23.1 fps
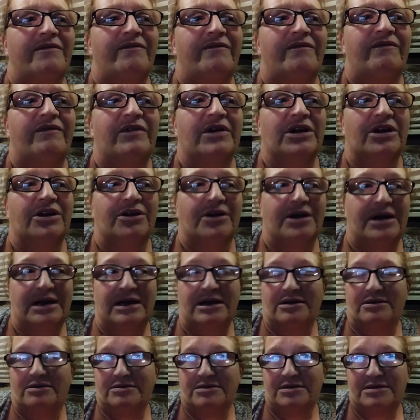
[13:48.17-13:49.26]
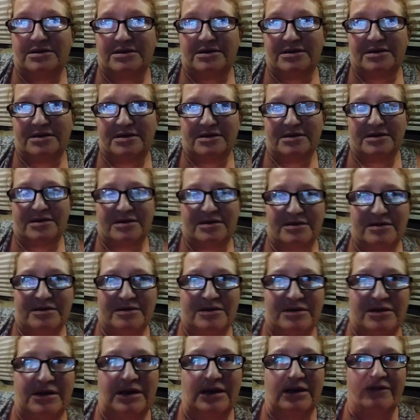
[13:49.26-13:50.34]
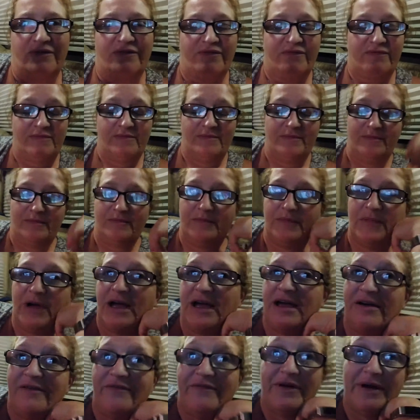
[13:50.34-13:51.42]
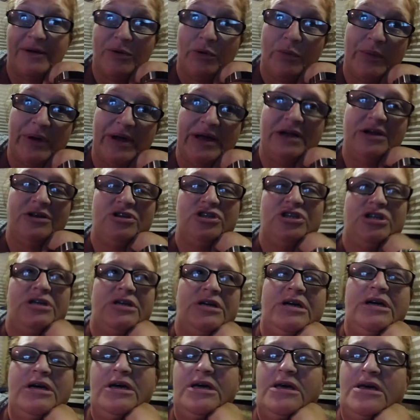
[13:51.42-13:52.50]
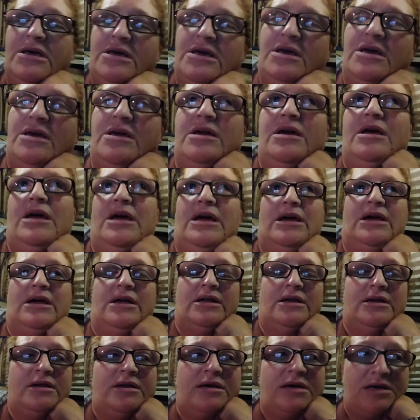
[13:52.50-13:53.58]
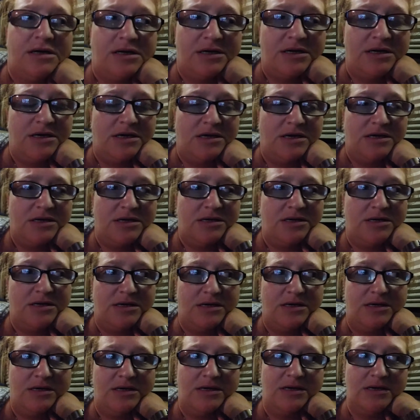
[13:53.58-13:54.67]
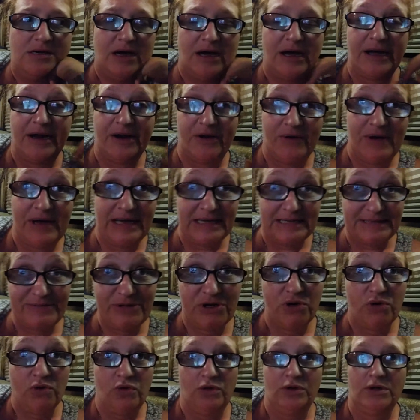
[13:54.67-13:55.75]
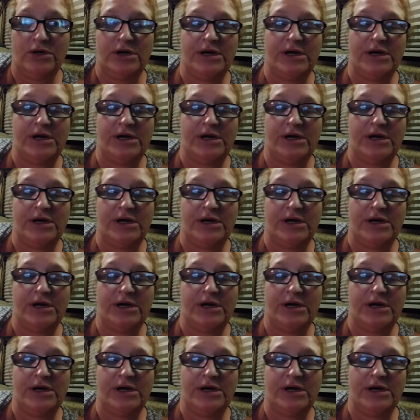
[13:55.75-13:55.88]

figure out, like, I have fibromyalgia, and I know it has been cooler